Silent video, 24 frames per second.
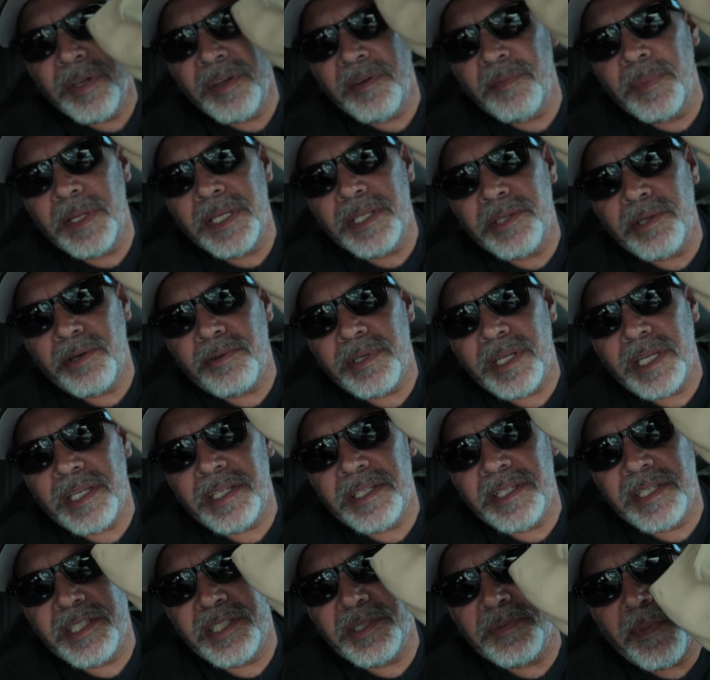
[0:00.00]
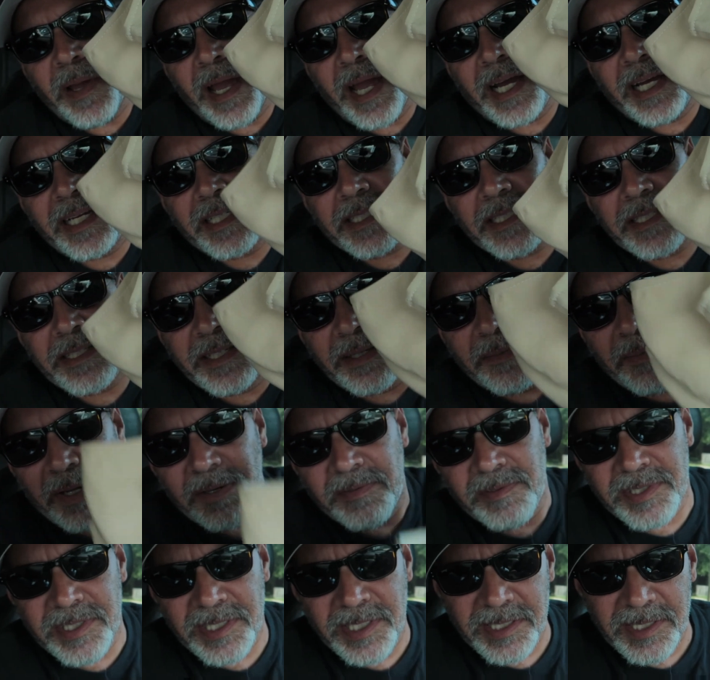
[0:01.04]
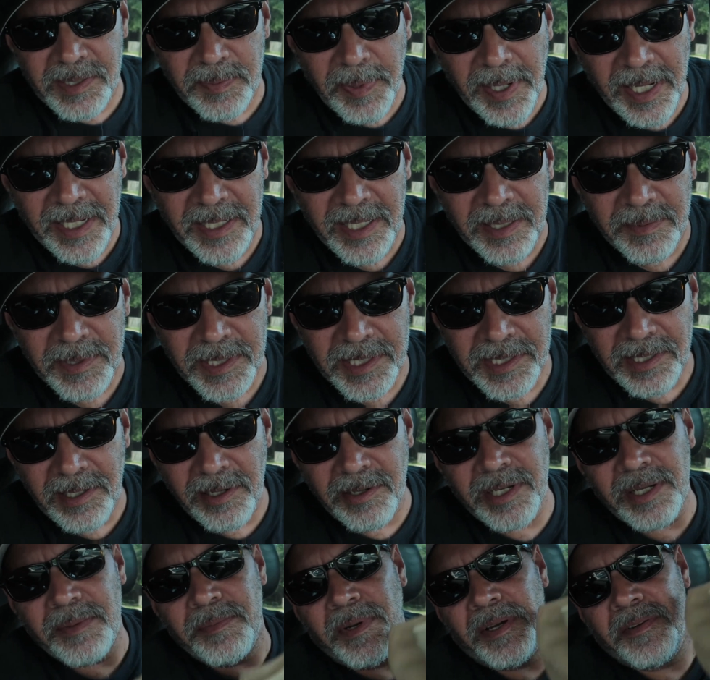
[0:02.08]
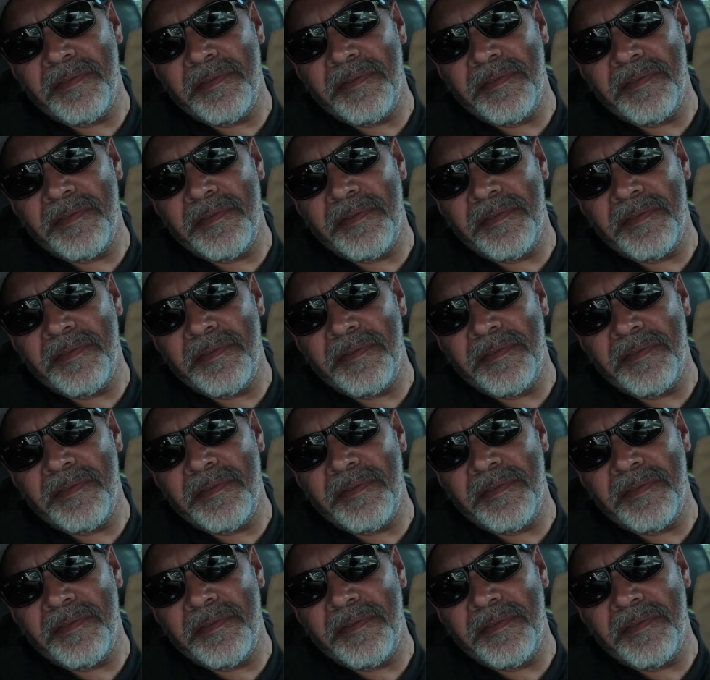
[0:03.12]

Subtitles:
We have been donating these masks to them ever since the pandemic started.